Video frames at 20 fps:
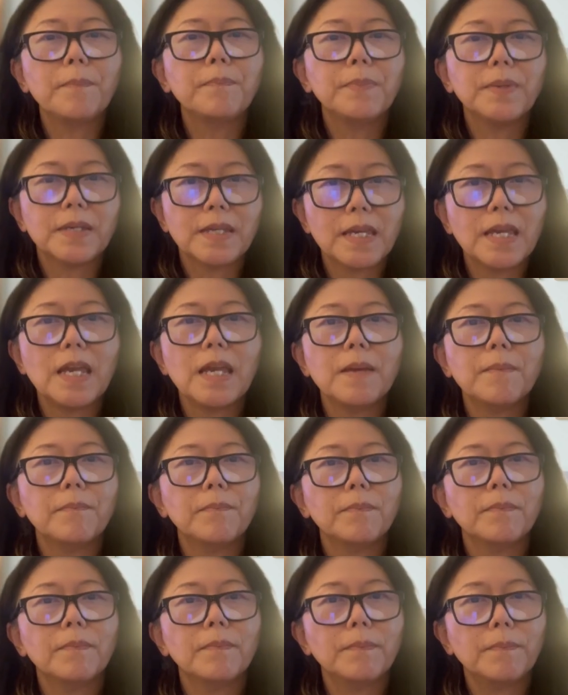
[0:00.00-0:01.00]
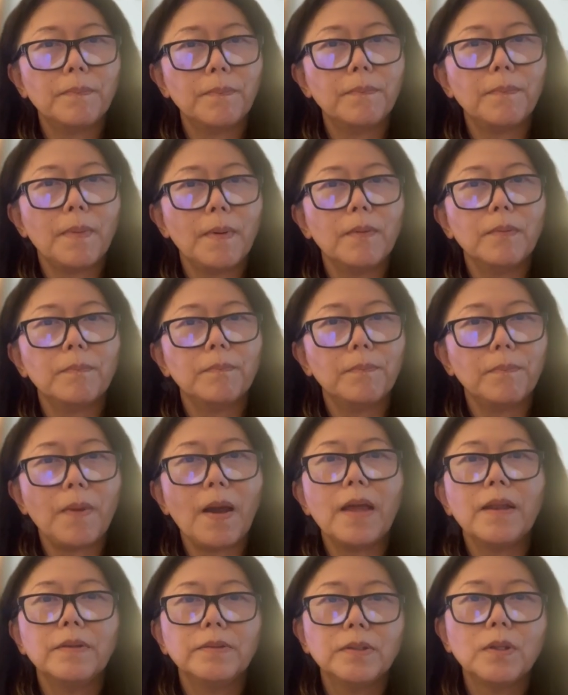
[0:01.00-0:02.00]
begin
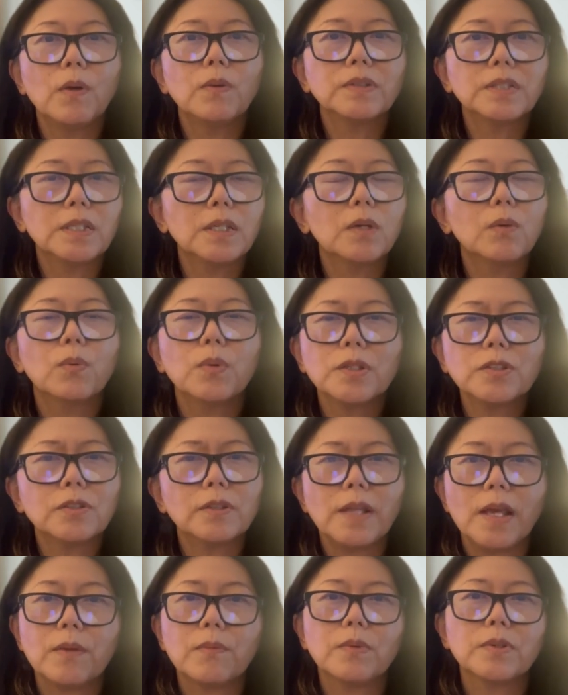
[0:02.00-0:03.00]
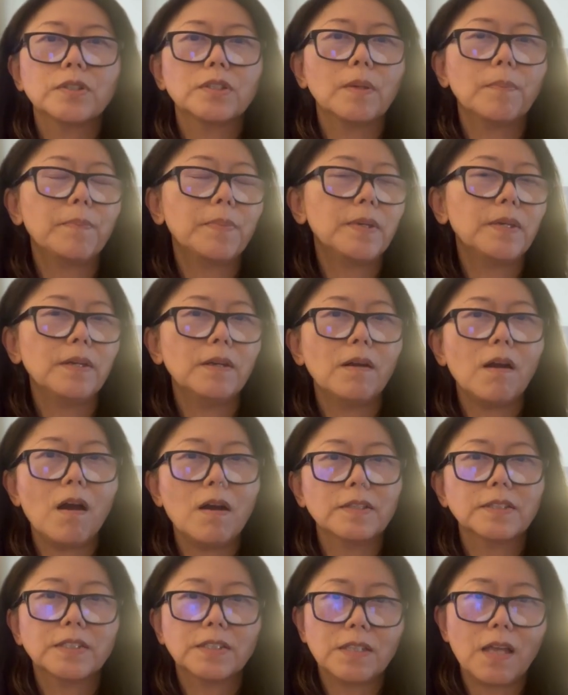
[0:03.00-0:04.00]
by noting which language appear
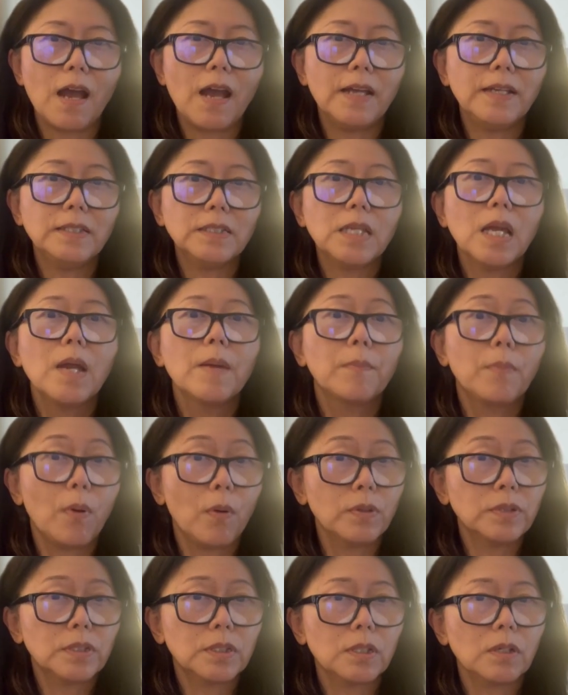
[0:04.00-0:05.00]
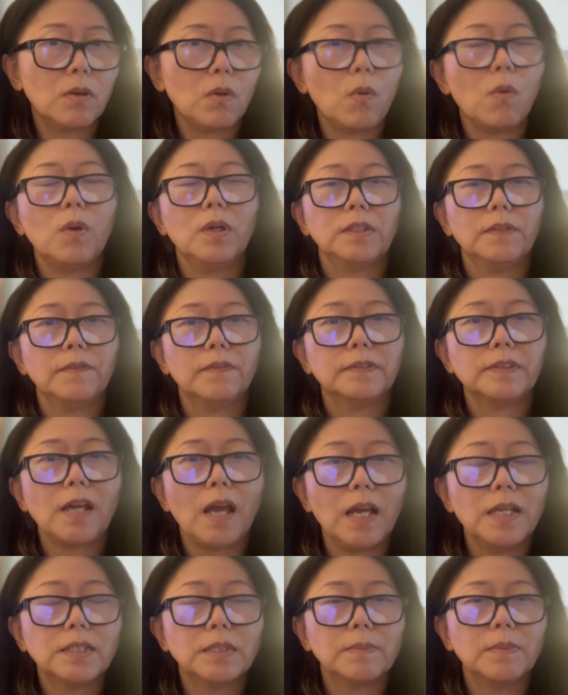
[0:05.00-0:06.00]
on signs, posters, or
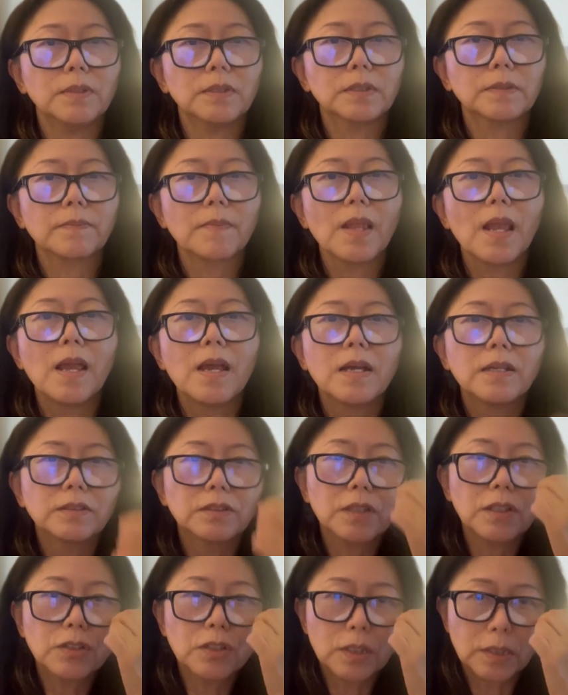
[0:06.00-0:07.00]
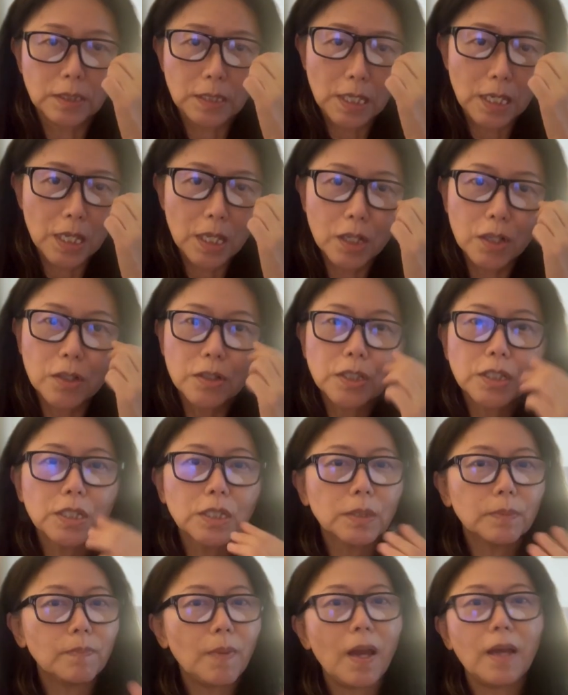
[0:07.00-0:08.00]
advertisements, such as English,
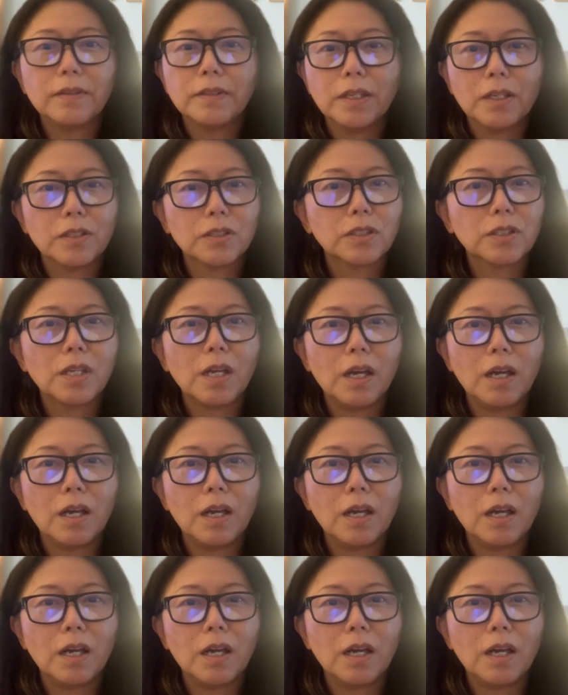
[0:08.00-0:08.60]
Spanish,